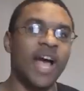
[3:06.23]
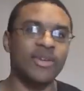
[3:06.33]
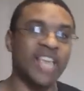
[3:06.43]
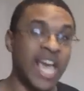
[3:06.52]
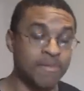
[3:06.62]

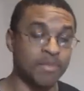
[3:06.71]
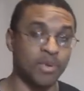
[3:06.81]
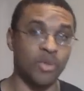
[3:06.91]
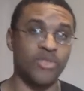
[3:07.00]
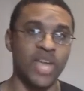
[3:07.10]
how
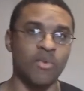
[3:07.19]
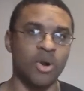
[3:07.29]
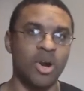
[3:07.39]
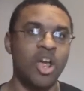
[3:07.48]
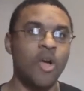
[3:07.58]
capable they
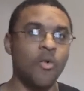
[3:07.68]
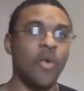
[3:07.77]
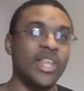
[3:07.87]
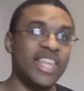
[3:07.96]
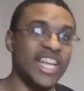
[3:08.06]
were
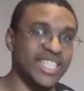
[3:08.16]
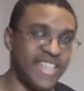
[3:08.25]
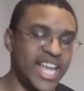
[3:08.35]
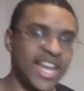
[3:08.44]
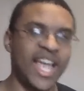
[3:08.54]
when they
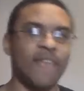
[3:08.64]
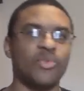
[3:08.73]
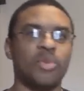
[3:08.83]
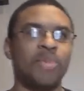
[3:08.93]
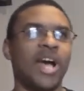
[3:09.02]
did
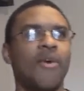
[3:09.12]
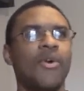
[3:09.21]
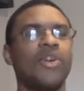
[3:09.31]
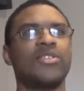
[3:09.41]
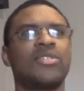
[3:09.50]
have their
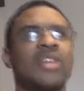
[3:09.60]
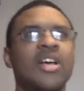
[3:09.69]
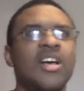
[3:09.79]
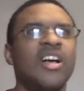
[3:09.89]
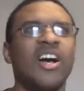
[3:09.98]
powers.
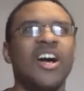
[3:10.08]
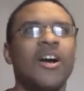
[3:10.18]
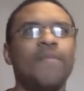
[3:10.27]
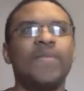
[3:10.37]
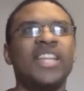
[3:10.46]

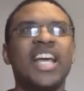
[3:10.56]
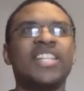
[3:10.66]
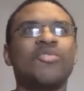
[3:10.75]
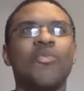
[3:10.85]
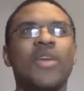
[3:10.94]
And
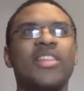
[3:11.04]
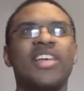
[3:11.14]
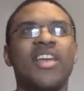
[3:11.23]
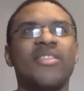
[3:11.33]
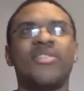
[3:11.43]
that's one of
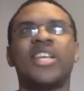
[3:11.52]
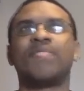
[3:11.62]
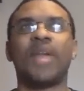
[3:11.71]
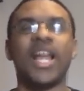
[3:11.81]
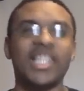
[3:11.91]
the other
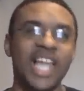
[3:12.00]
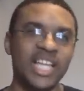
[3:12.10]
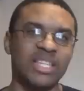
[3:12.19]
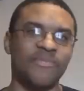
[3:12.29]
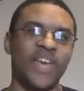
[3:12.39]
things. But I
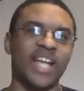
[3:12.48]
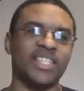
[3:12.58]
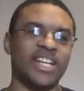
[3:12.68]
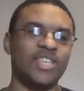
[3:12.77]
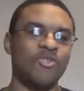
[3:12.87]
like the
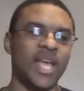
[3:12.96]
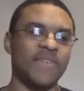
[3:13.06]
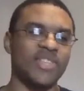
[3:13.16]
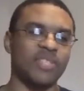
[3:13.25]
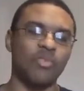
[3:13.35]
fact that you
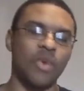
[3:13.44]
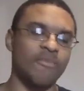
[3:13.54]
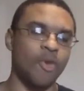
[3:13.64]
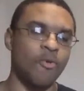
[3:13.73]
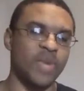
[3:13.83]
had this
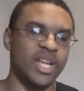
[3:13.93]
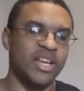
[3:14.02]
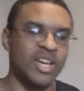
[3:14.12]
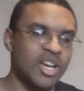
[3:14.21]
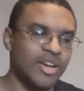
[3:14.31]
one
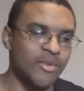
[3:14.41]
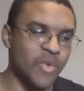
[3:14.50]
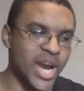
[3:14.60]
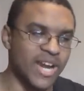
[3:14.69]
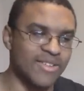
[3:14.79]
moment
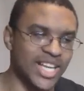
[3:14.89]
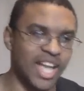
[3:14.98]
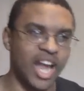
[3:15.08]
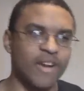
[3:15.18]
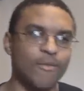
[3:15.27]
where they
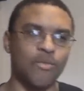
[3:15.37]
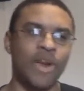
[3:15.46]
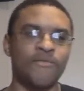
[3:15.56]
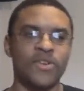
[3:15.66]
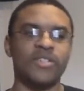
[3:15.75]
kind of
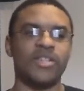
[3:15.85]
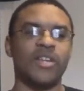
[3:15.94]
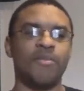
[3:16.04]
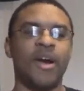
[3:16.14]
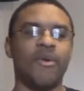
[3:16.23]
reference
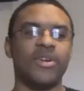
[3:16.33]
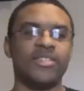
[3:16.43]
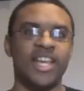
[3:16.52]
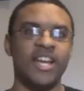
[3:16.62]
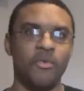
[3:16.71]
their
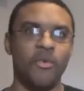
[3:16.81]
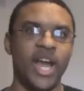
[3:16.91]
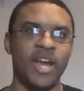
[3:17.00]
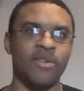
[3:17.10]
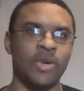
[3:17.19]
powers in a
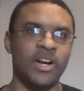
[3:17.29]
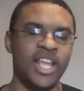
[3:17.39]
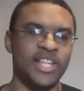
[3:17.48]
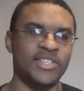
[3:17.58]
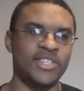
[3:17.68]
way where
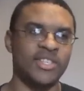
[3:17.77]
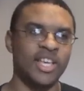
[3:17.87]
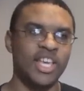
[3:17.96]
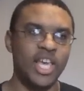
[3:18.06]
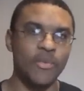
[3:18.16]
it
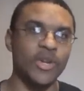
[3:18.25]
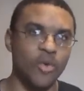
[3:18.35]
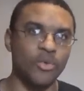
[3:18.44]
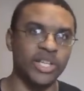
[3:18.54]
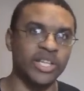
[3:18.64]
would
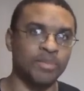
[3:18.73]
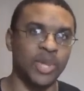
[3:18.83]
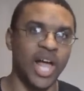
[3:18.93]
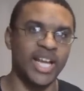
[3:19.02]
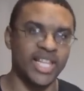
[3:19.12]
only
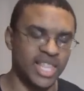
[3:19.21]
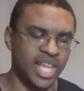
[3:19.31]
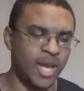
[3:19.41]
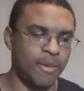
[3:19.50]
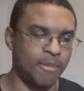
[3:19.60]
apply to
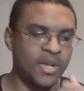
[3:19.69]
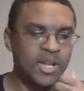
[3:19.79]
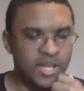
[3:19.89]
them.